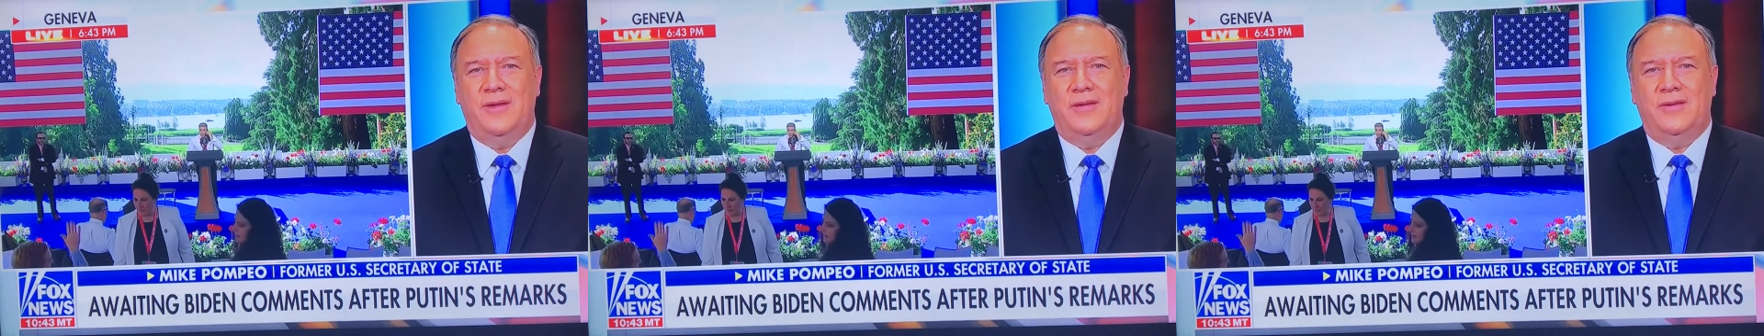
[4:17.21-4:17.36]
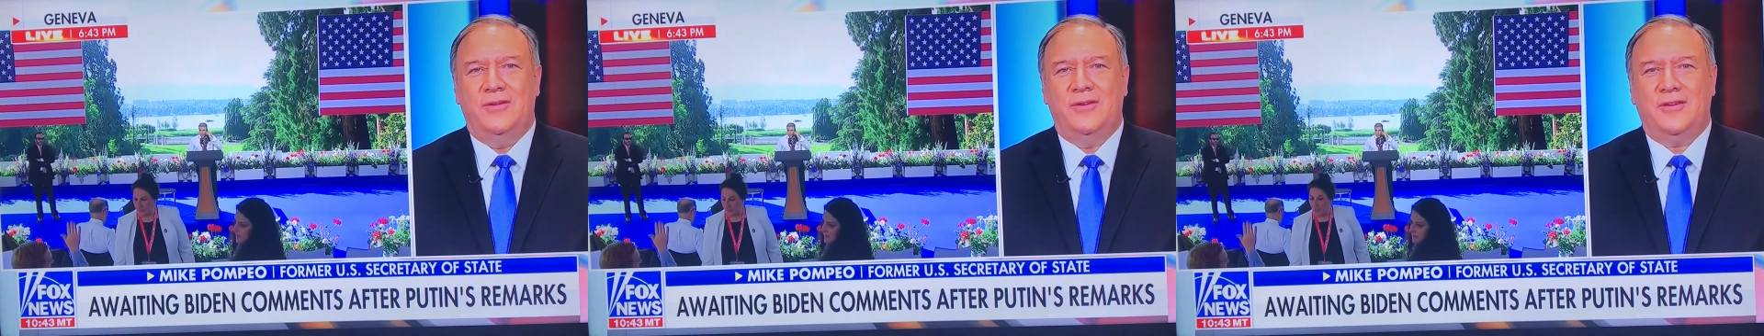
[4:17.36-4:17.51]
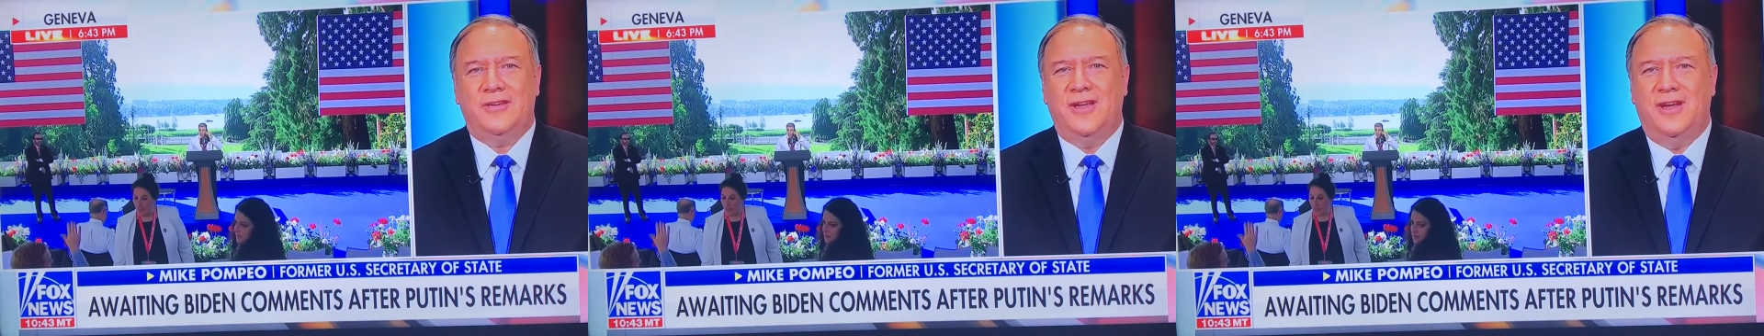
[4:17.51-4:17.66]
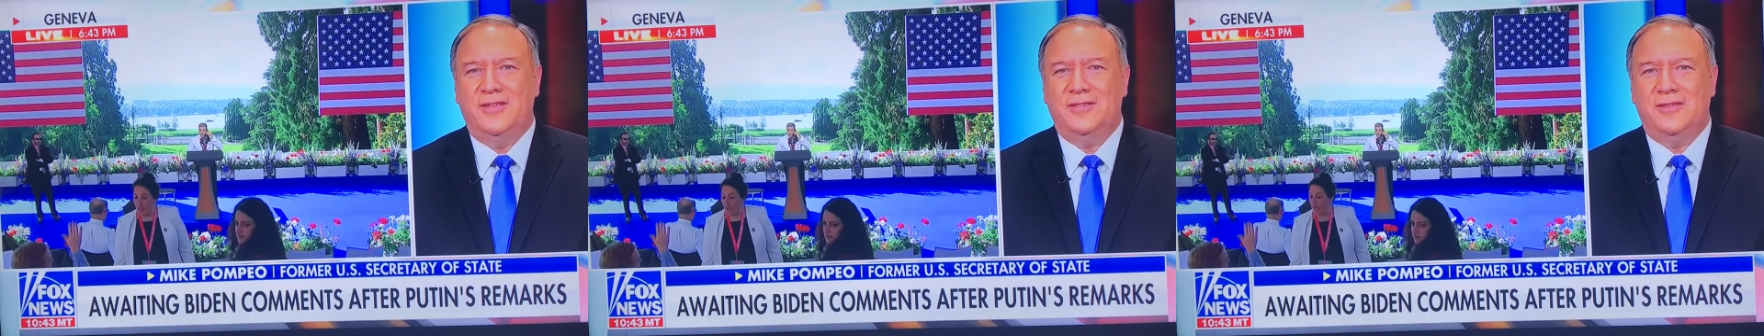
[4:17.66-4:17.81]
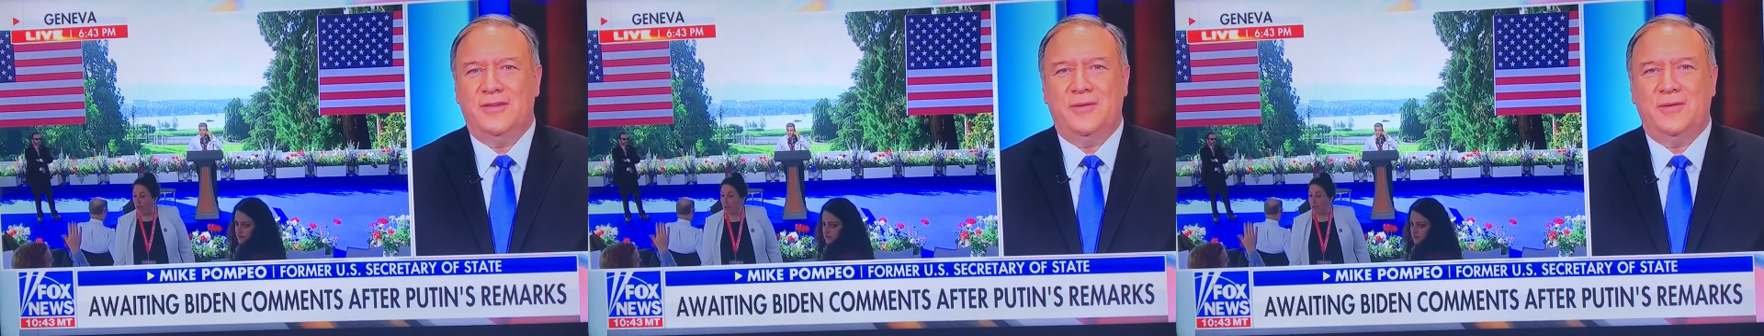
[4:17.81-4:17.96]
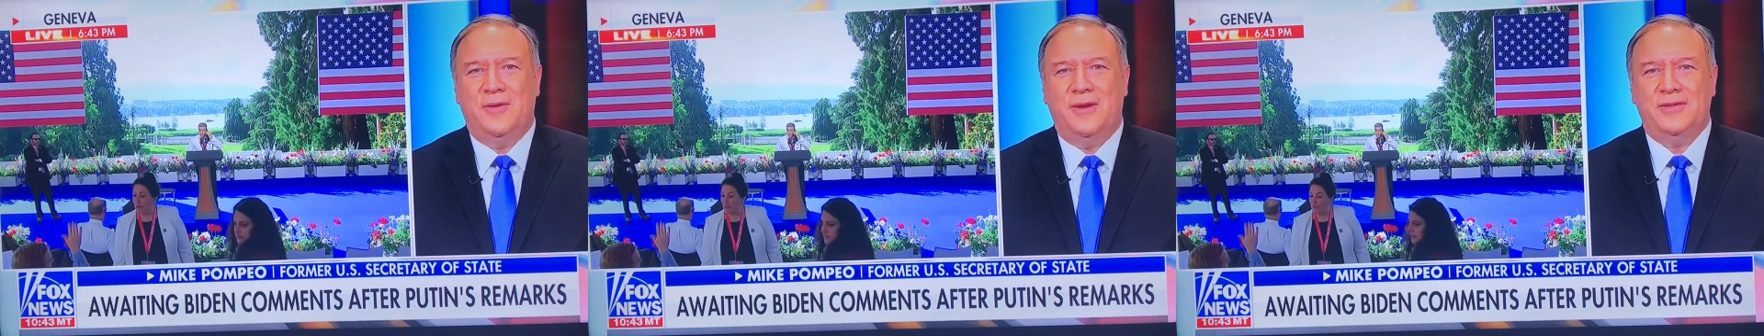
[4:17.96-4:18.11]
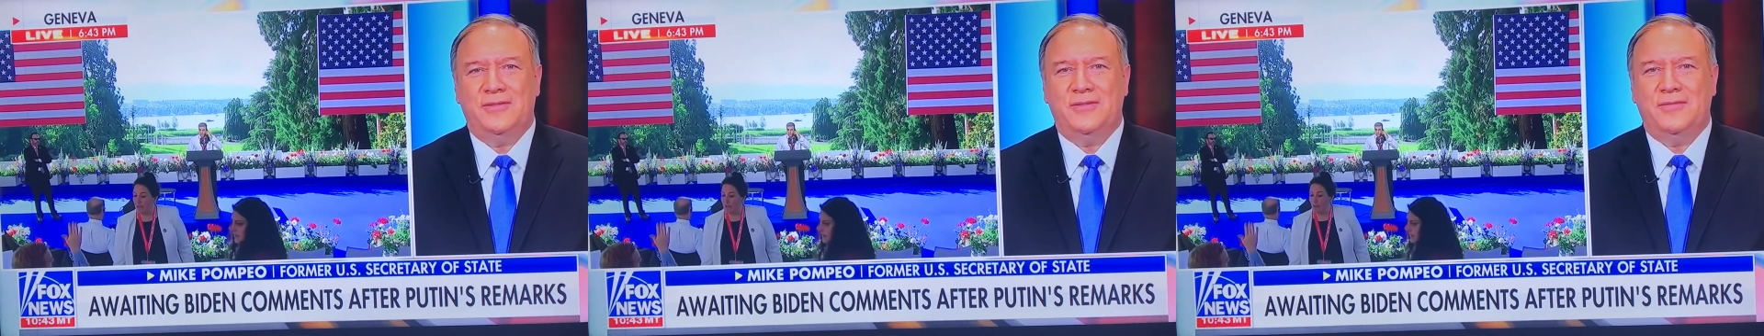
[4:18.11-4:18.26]
Yes. Tons of
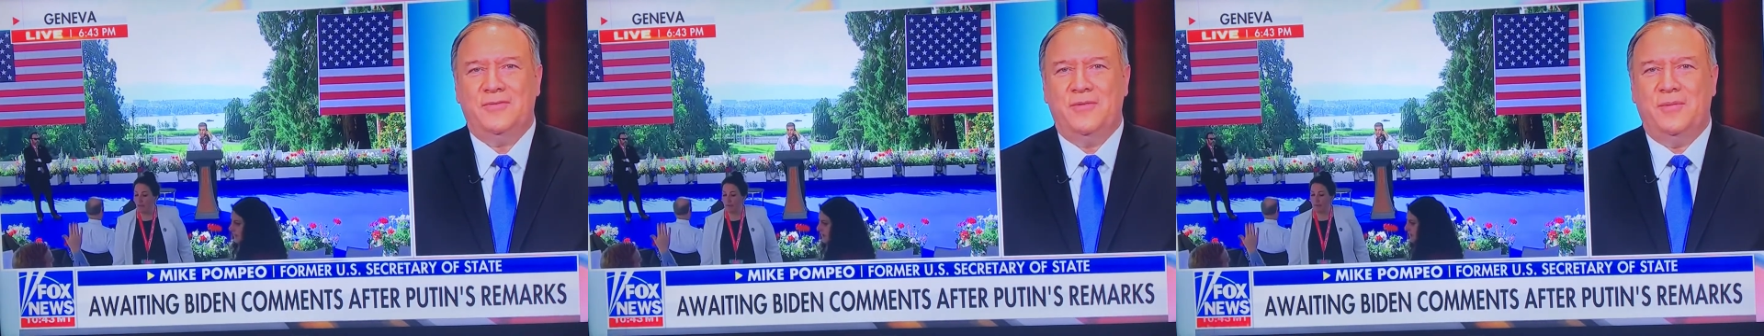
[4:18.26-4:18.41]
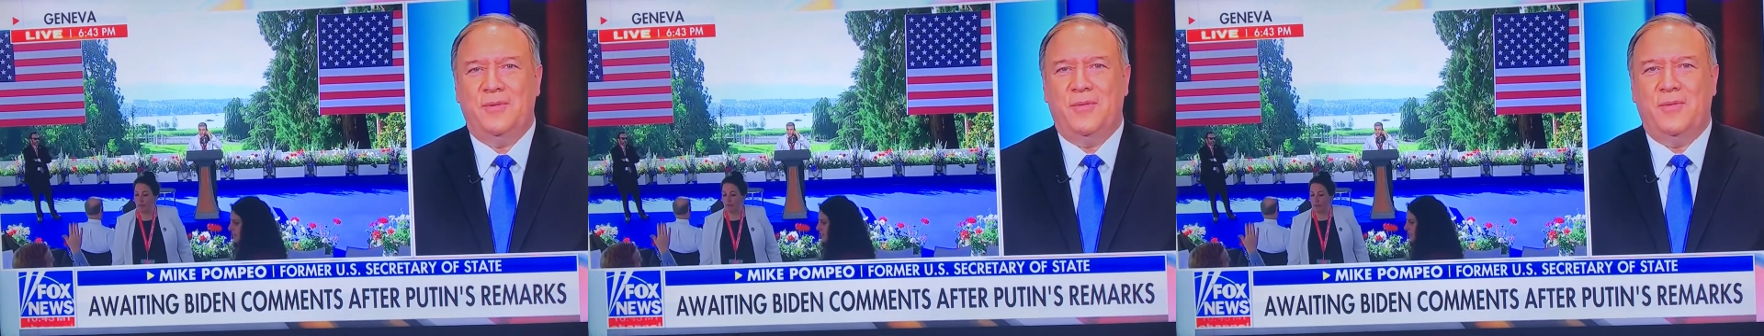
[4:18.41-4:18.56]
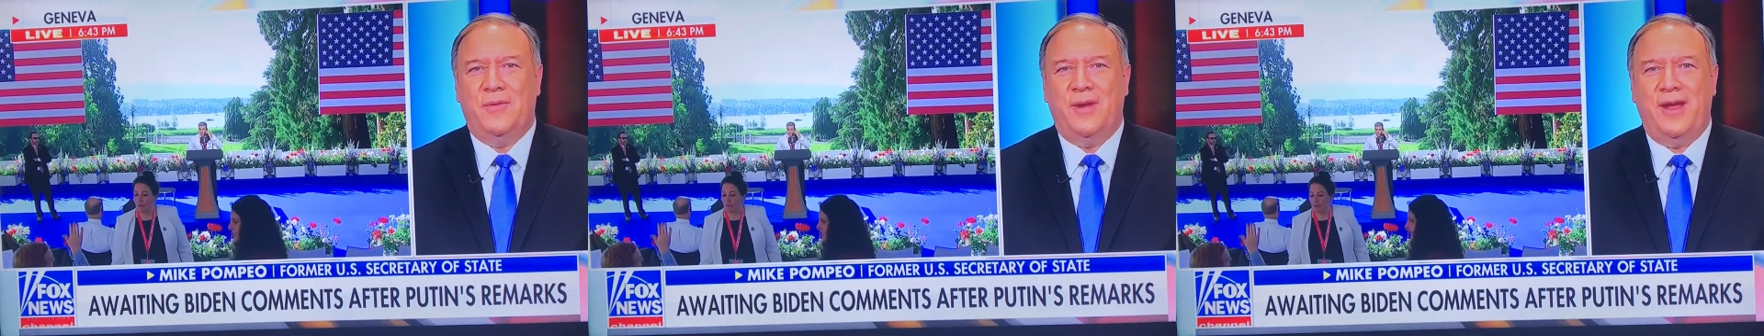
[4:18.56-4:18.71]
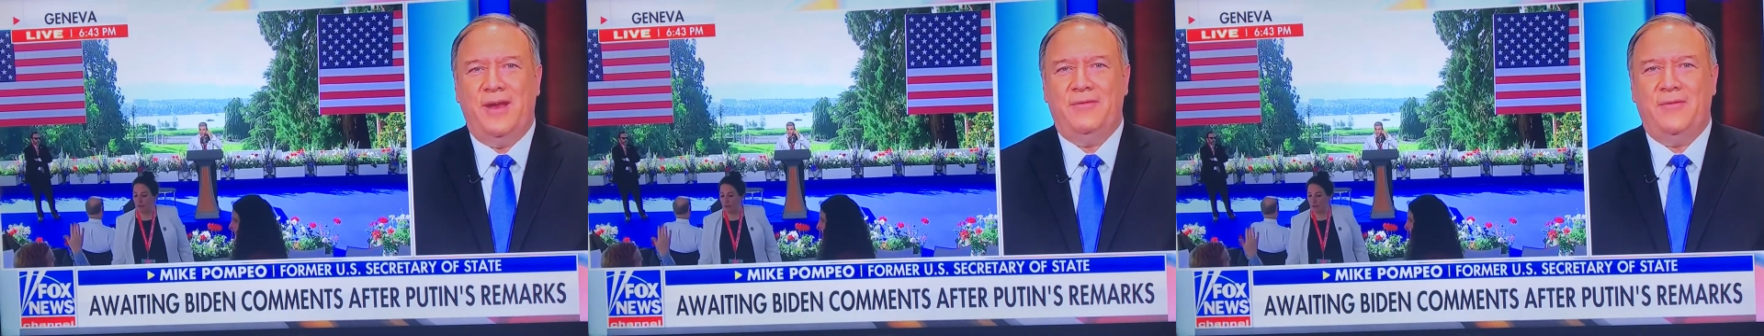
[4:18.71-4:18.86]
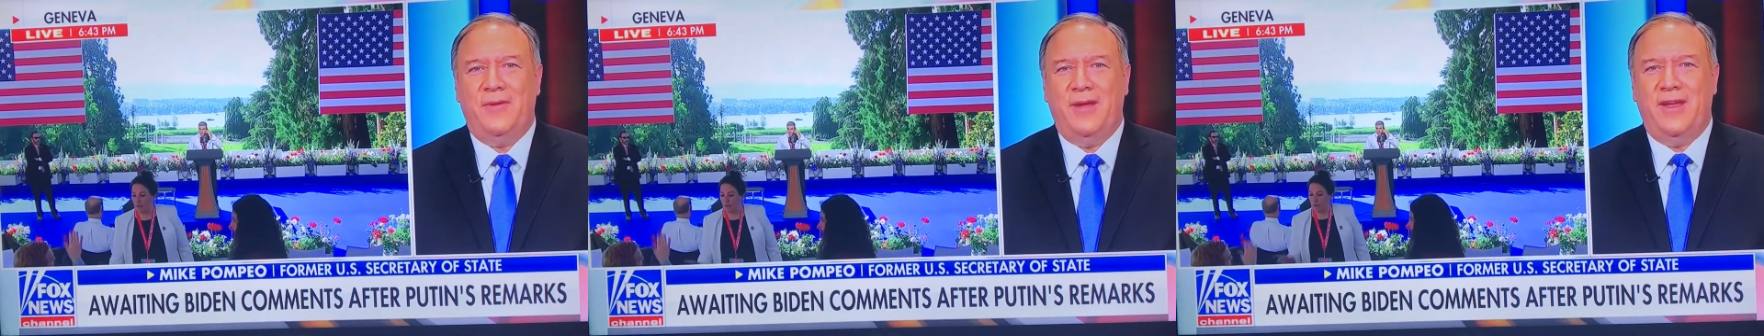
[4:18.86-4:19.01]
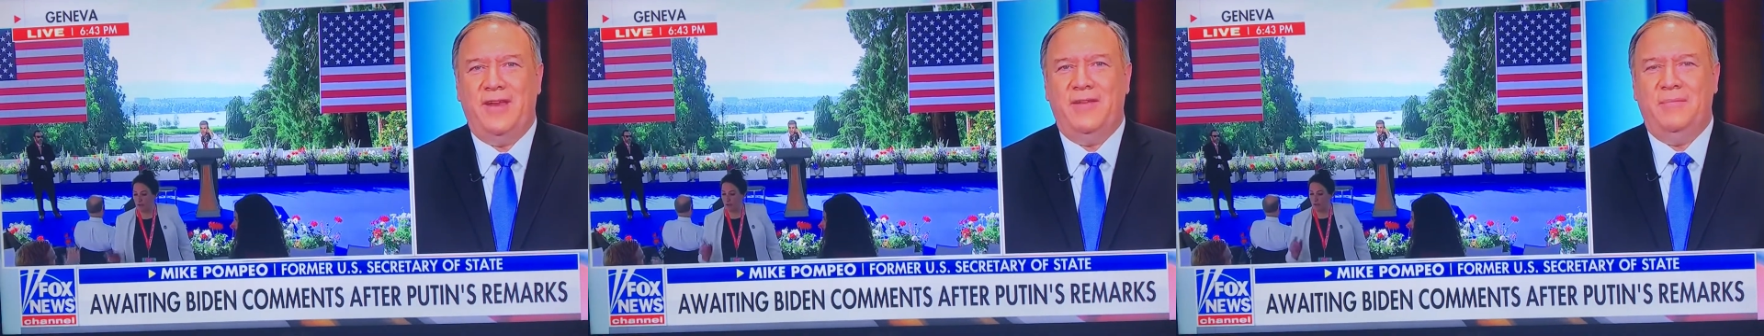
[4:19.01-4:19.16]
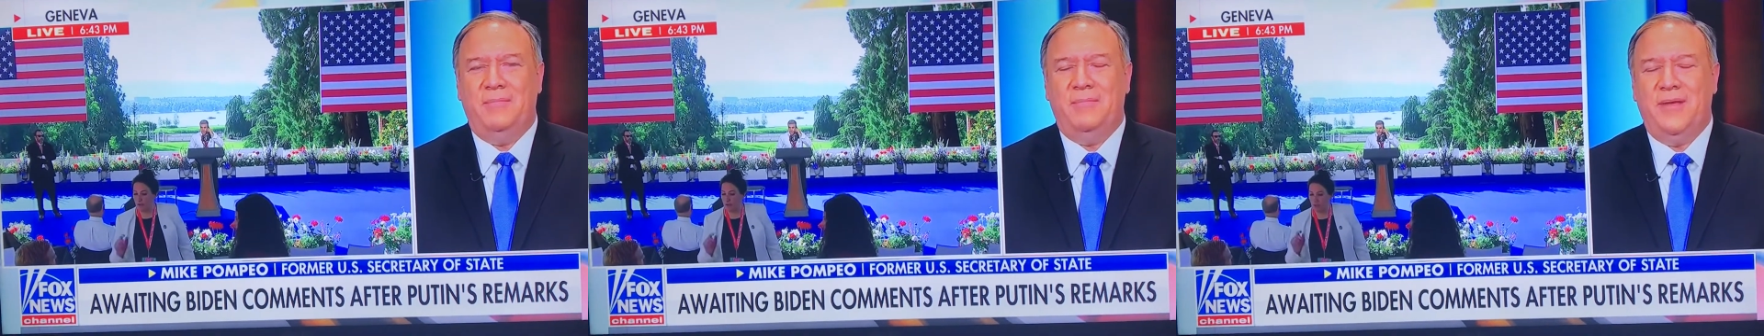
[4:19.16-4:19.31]
questions from a wide
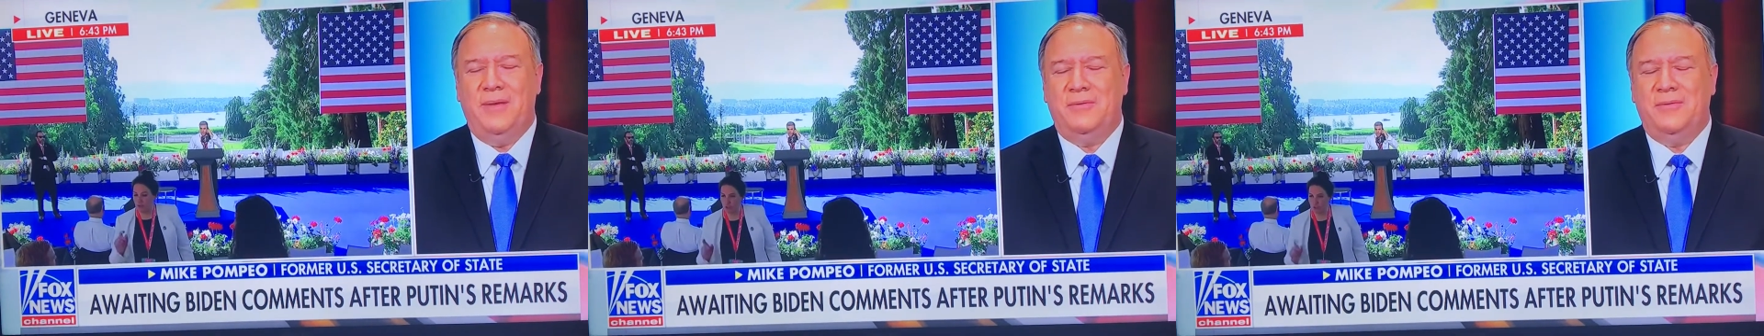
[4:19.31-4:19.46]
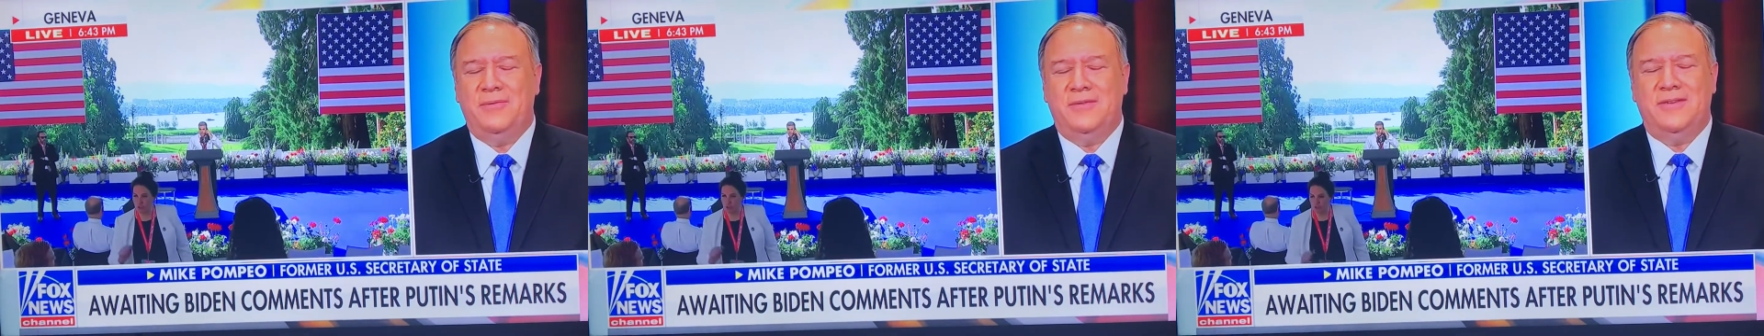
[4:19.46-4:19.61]
variety of people.